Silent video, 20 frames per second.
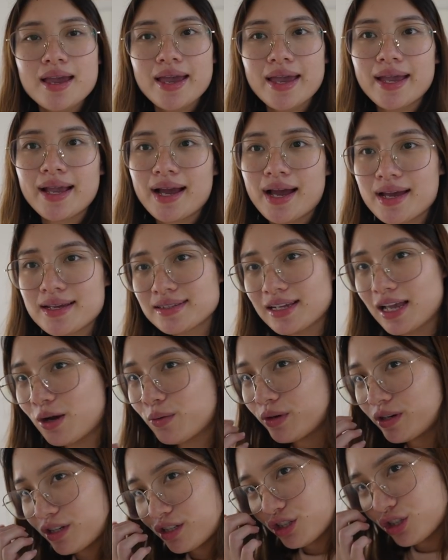Hey guys, I
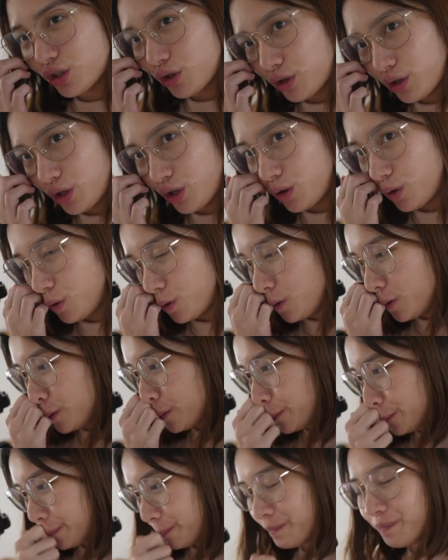wanna show you
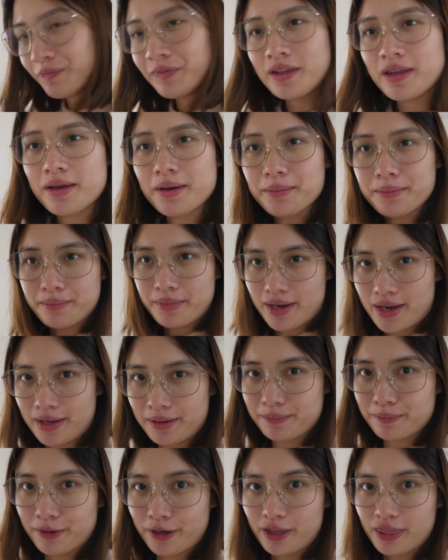my
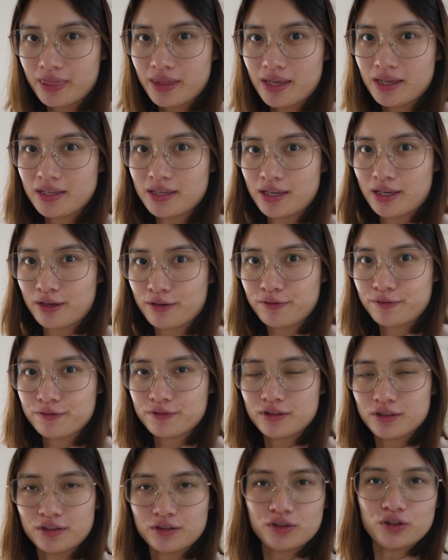birthday gift
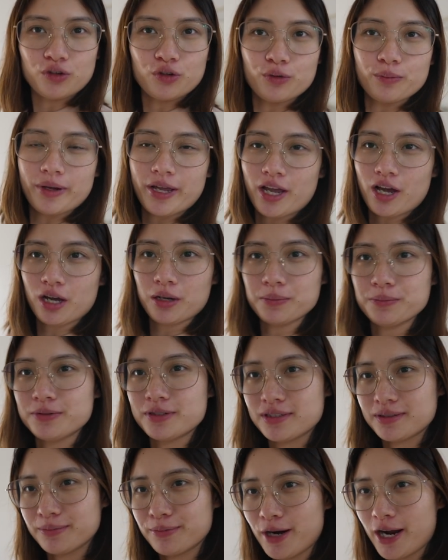to my
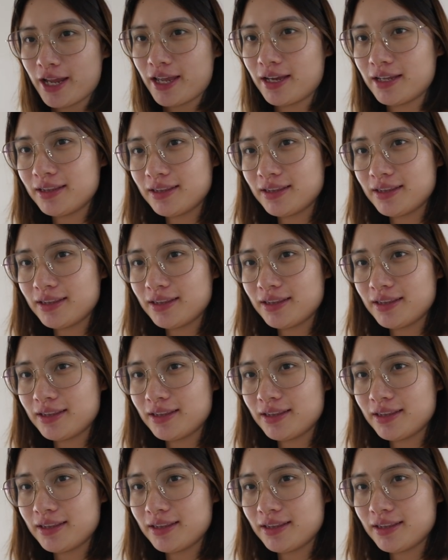hubs, Brian.